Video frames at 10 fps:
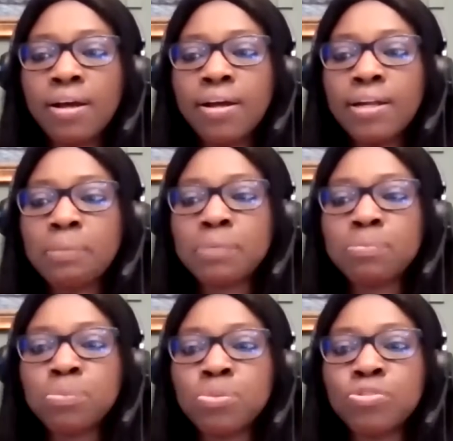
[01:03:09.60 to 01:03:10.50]
Let
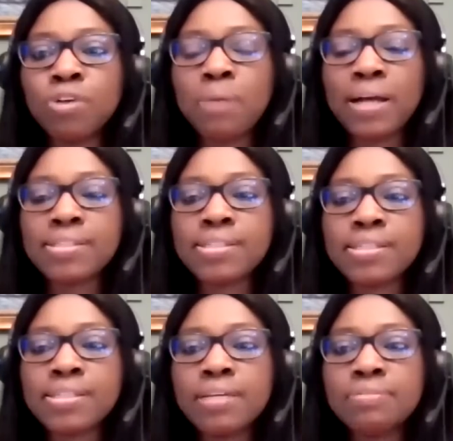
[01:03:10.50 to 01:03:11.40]
me move up and
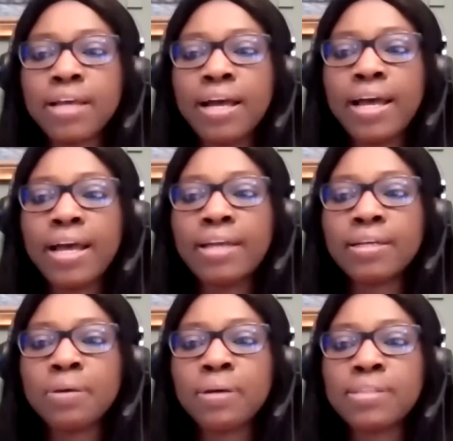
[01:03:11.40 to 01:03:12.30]
see if there are
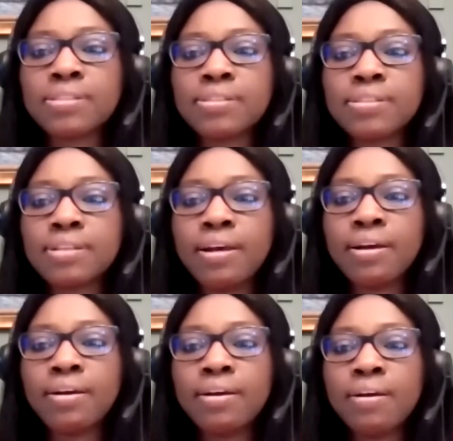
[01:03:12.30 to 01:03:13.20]
any questions
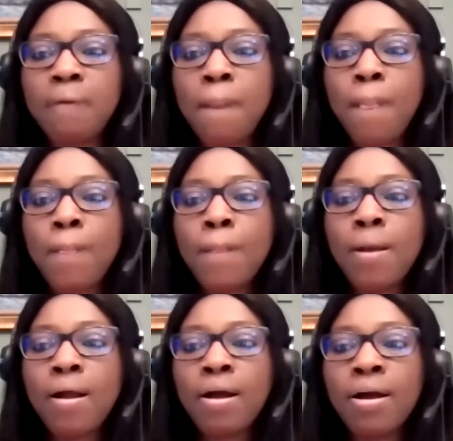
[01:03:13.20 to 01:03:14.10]
there.
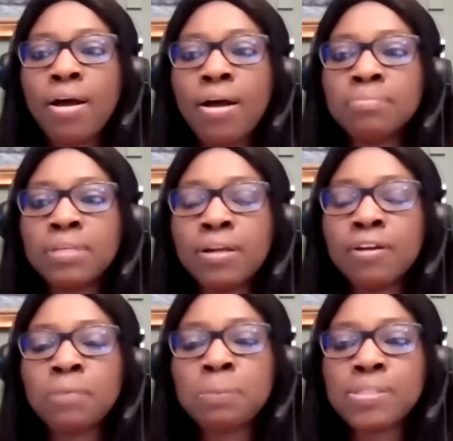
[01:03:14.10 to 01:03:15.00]
A
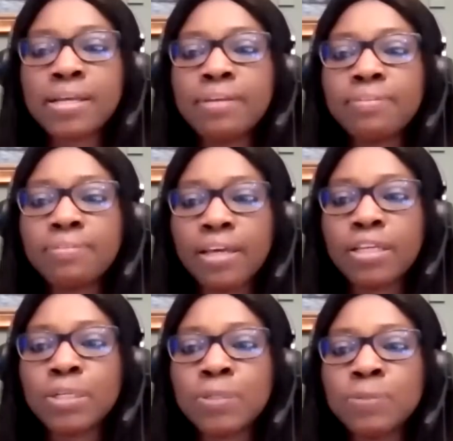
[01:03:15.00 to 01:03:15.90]
lot of people saying
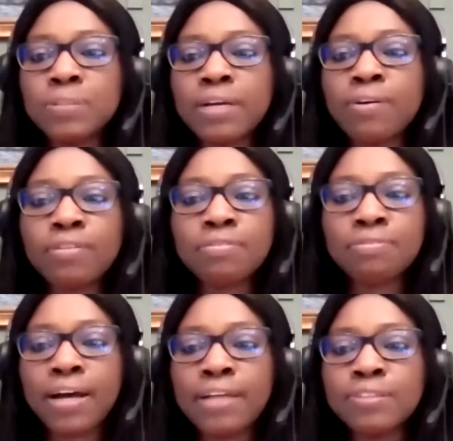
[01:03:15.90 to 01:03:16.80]
thank you. They
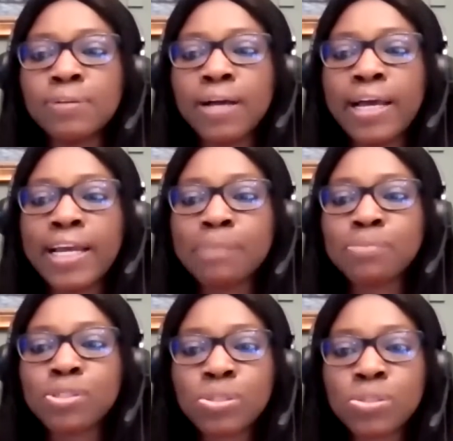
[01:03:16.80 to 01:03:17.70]
got value. I
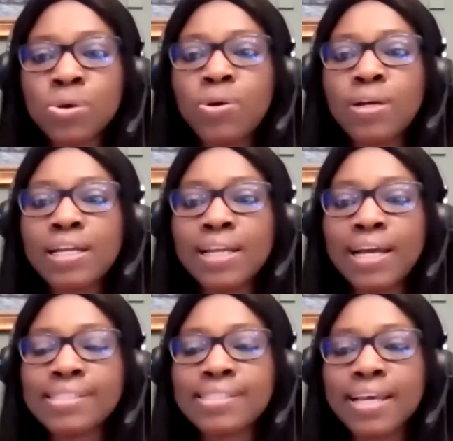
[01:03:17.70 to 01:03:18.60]
am so
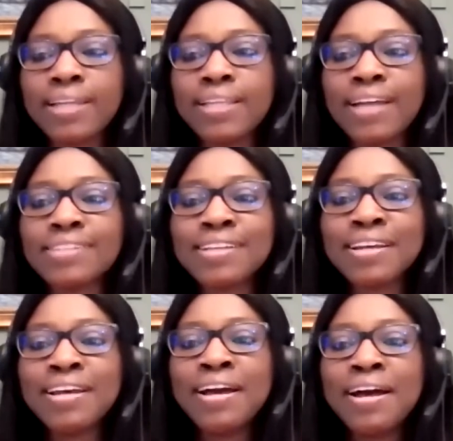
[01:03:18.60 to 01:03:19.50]
glad to hear that.
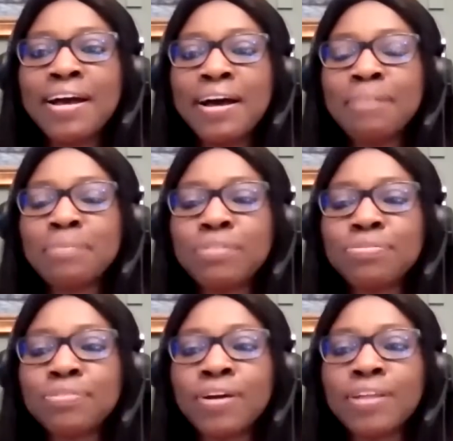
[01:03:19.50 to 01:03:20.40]

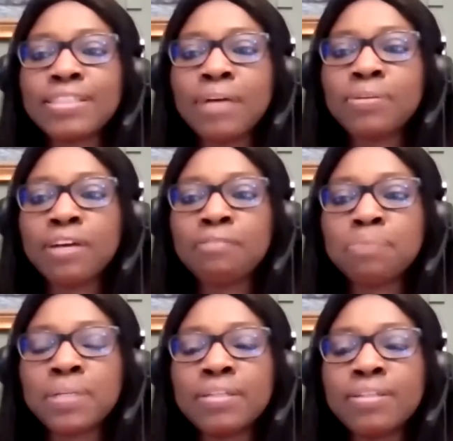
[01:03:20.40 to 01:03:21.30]
If not, I would
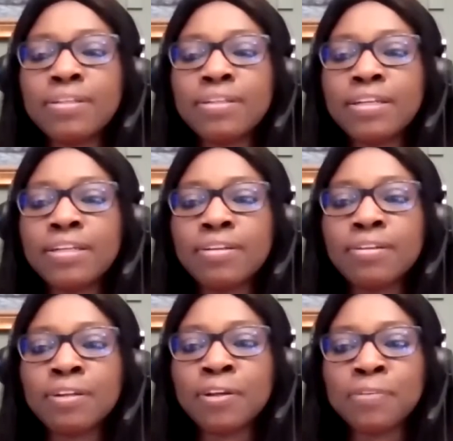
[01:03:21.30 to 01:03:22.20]
have been in
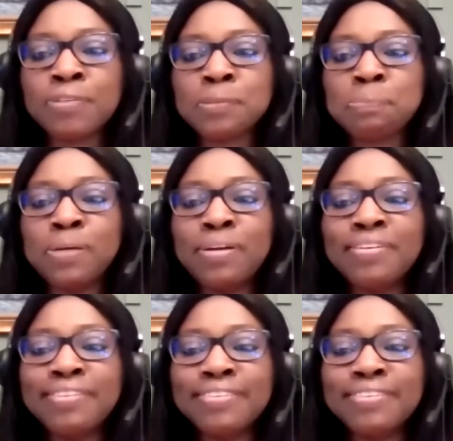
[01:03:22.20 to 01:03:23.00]
a lot of soup.